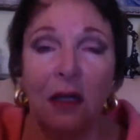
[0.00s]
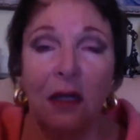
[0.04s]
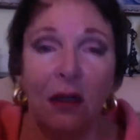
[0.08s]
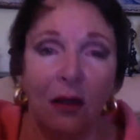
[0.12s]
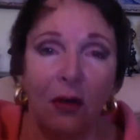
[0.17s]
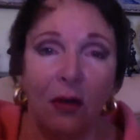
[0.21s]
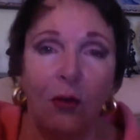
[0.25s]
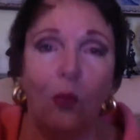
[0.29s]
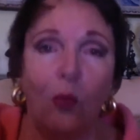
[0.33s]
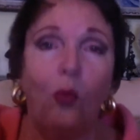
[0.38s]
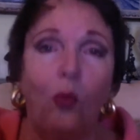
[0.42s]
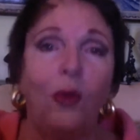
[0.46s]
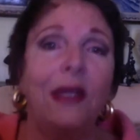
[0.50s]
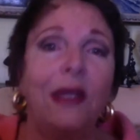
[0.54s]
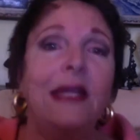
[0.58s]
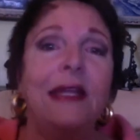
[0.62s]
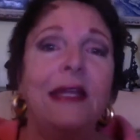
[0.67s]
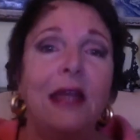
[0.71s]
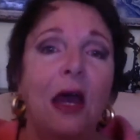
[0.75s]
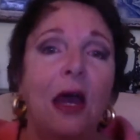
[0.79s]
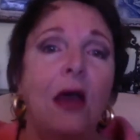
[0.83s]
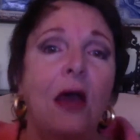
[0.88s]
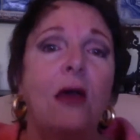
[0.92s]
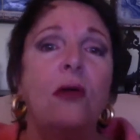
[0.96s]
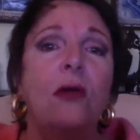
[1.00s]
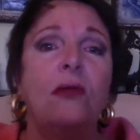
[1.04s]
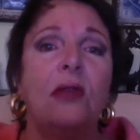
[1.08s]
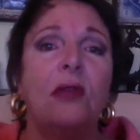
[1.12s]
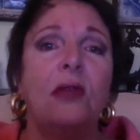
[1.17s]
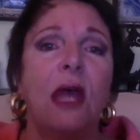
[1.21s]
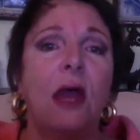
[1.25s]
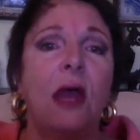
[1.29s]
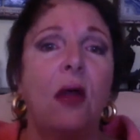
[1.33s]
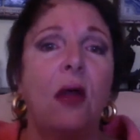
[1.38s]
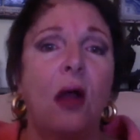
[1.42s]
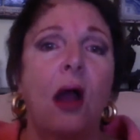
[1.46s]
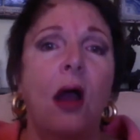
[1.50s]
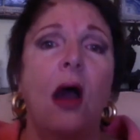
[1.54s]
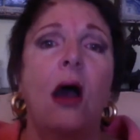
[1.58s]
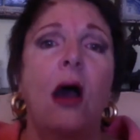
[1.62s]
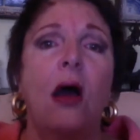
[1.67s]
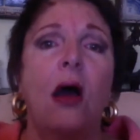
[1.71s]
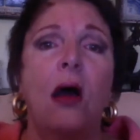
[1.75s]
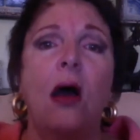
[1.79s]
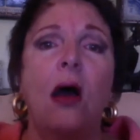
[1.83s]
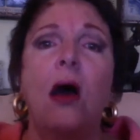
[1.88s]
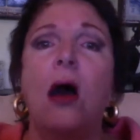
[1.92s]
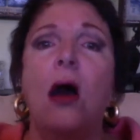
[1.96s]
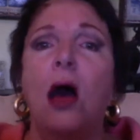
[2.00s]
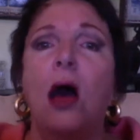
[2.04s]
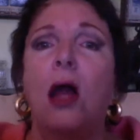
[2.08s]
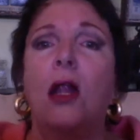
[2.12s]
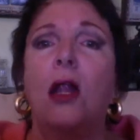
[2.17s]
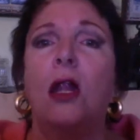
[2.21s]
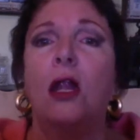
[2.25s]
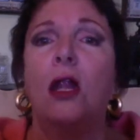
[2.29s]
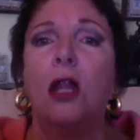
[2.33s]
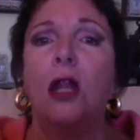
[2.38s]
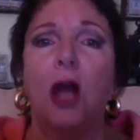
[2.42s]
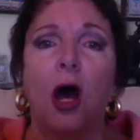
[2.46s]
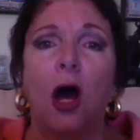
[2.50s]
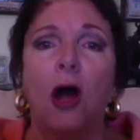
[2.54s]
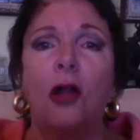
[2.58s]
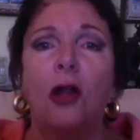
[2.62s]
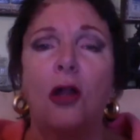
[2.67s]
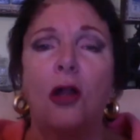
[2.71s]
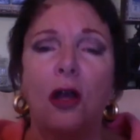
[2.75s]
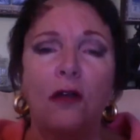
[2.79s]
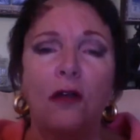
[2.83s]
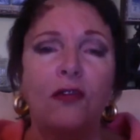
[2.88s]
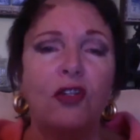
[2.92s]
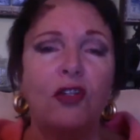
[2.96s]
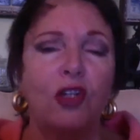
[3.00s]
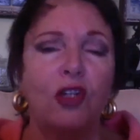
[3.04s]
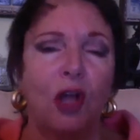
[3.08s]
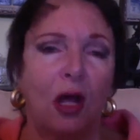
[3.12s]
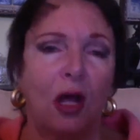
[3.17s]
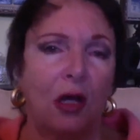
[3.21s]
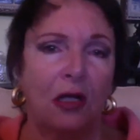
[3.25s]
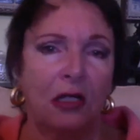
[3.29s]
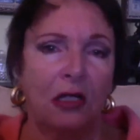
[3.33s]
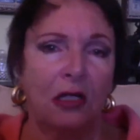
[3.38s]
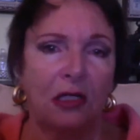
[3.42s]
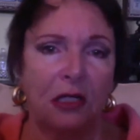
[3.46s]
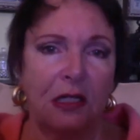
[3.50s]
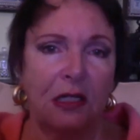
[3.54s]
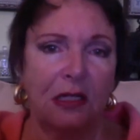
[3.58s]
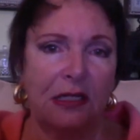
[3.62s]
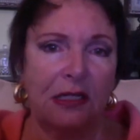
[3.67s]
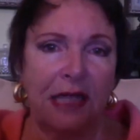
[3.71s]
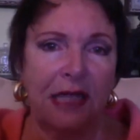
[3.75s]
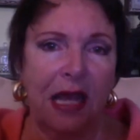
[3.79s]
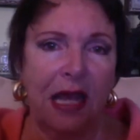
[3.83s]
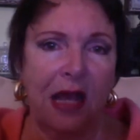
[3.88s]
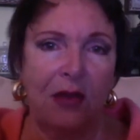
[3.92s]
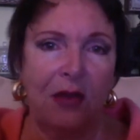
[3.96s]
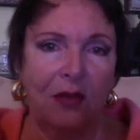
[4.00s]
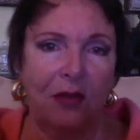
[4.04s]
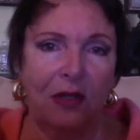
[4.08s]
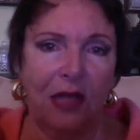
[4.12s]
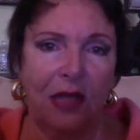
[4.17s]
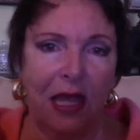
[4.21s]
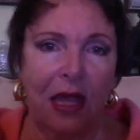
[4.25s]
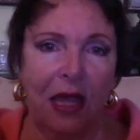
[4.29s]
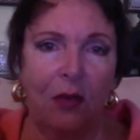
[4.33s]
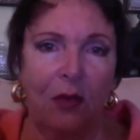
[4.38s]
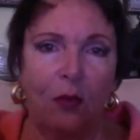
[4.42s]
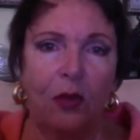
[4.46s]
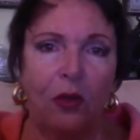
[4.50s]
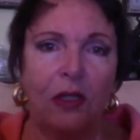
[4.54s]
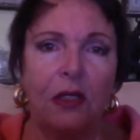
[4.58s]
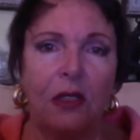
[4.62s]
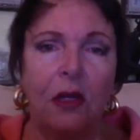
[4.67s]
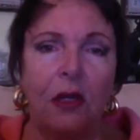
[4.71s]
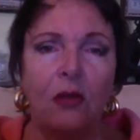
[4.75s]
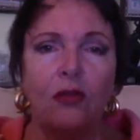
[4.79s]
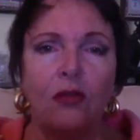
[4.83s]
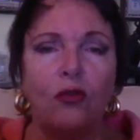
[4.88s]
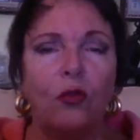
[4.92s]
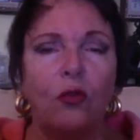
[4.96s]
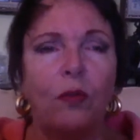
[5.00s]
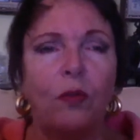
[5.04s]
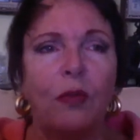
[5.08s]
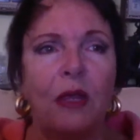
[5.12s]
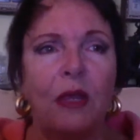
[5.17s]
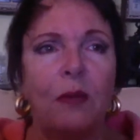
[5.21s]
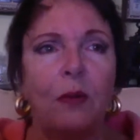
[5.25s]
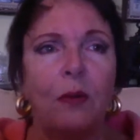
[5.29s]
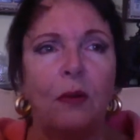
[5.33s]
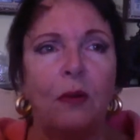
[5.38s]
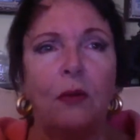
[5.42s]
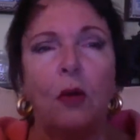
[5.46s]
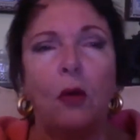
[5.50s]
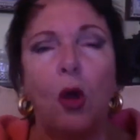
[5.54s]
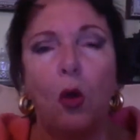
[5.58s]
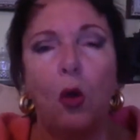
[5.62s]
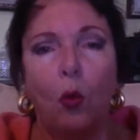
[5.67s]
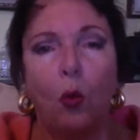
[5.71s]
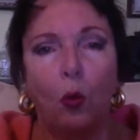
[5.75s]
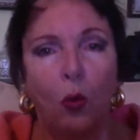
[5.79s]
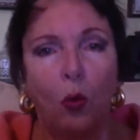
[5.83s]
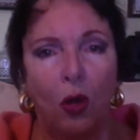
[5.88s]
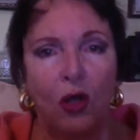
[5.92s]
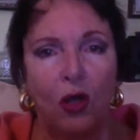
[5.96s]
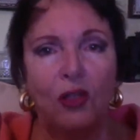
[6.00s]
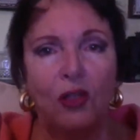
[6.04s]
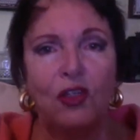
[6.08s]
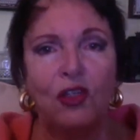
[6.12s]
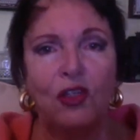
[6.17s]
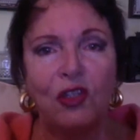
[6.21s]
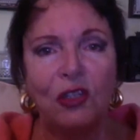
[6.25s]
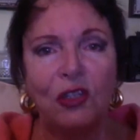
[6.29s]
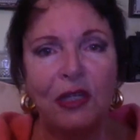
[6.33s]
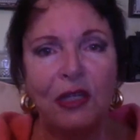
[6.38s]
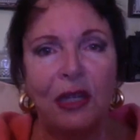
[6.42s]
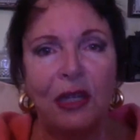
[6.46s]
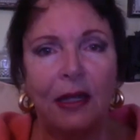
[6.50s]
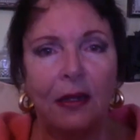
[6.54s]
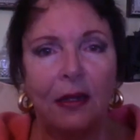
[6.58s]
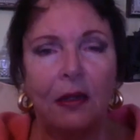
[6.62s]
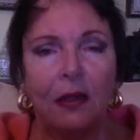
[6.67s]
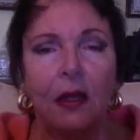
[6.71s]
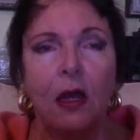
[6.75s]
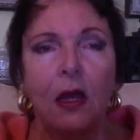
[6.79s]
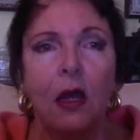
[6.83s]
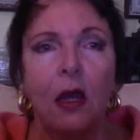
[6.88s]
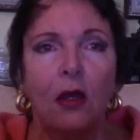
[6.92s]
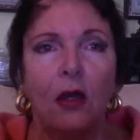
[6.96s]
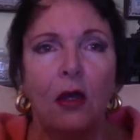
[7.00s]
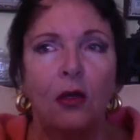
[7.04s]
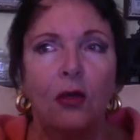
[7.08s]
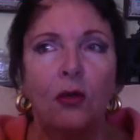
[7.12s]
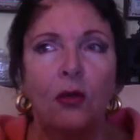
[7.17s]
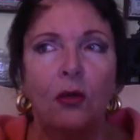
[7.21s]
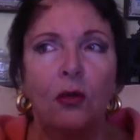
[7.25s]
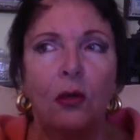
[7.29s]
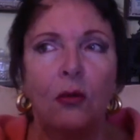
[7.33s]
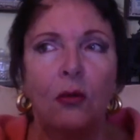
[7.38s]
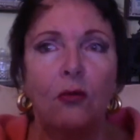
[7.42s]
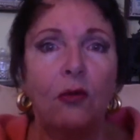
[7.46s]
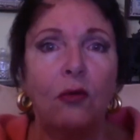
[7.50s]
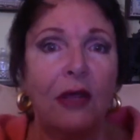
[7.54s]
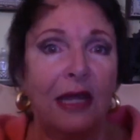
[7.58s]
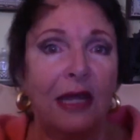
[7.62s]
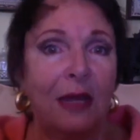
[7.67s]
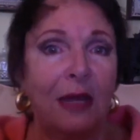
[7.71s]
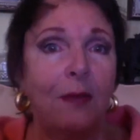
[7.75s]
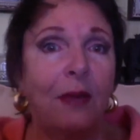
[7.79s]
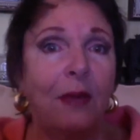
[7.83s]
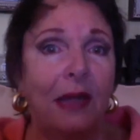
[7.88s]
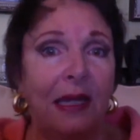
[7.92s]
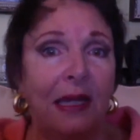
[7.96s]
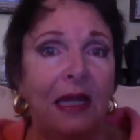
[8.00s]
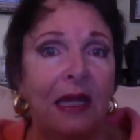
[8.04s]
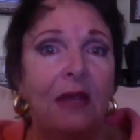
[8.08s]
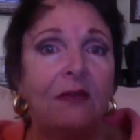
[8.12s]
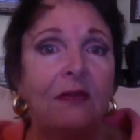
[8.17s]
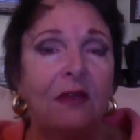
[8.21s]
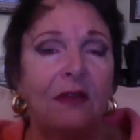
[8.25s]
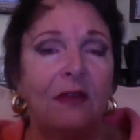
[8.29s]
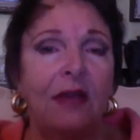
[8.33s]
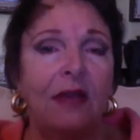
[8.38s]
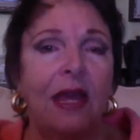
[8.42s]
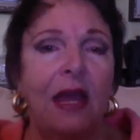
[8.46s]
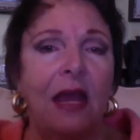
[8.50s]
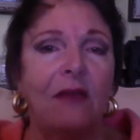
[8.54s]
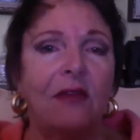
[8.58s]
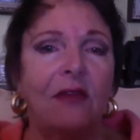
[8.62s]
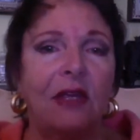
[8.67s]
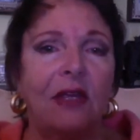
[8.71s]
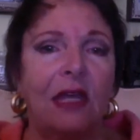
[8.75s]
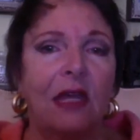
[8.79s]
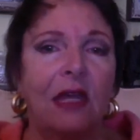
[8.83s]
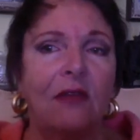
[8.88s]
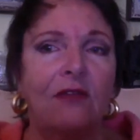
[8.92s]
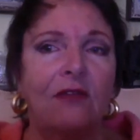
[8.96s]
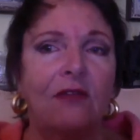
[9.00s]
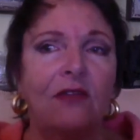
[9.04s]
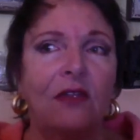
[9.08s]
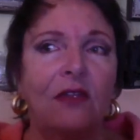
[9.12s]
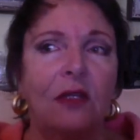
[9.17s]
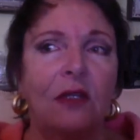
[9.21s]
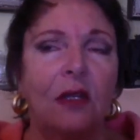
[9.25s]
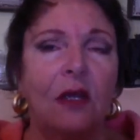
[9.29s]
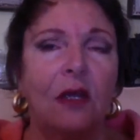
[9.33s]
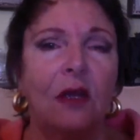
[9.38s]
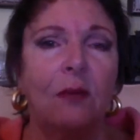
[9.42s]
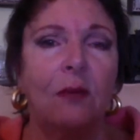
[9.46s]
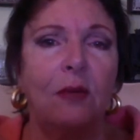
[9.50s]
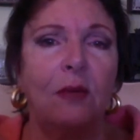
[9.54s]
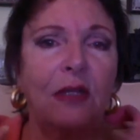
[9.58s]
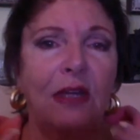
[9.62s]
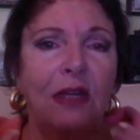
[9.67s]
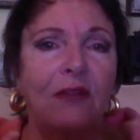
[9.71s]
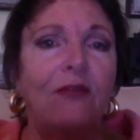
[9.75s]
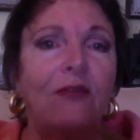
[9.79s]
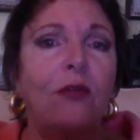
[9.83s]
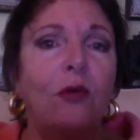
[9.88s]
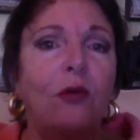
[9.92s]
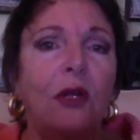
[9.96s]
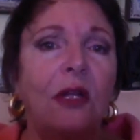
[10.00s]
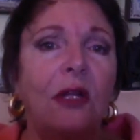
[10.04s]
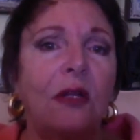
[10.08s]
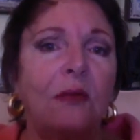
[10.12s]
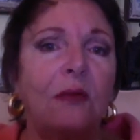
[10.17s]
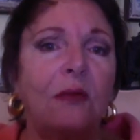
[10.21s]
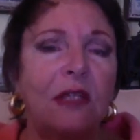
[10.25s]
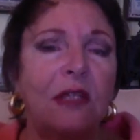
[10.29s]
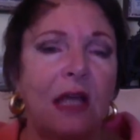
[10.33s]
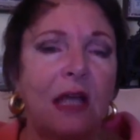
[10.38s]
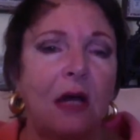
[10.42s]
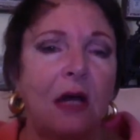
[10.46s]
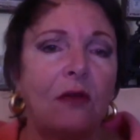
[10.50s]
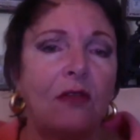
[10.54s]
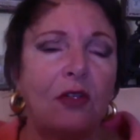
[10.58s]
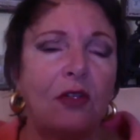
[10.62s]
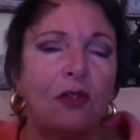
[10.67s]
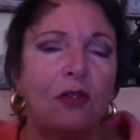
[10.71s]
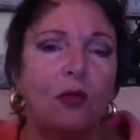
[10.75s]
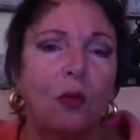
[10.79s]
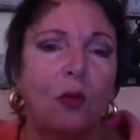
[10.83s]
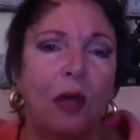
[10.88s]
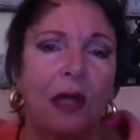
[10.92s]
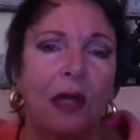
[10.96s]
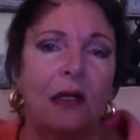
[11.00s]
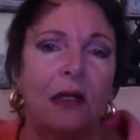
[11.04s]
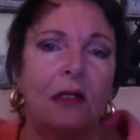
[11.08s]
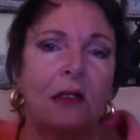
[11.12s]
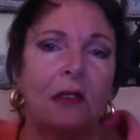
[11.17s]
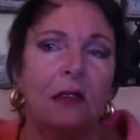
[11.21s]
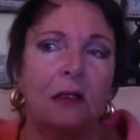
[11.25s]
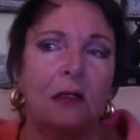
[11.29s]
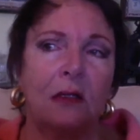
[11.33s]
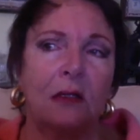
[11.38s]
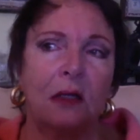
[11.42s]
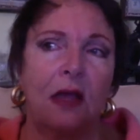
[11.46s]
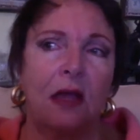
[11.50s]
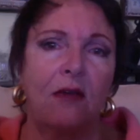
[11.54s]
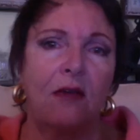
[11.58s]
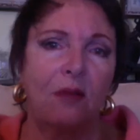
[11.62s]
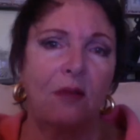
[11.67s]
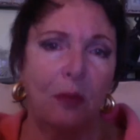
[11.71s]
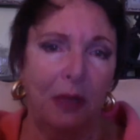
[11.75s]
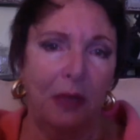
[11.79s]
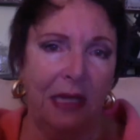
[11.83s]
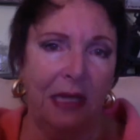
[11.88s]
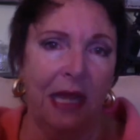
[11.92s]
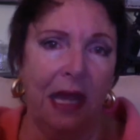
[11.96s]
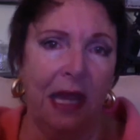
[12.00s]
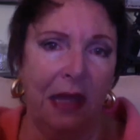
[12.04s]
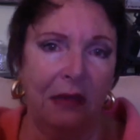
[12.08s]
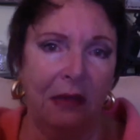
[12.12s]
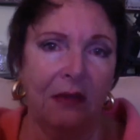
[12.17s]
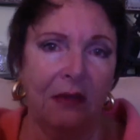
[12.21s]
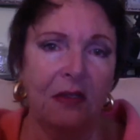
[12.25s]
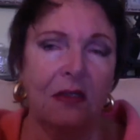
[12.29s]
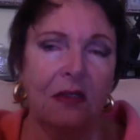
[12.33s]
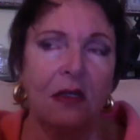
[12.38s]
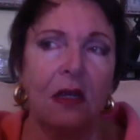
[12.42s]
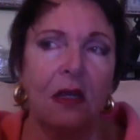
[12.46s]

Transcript: We know there are a lot of charlatans out there. We know there are people, worse still, who really believe that they have a gift, but they're fooling themselves as well as everybody else.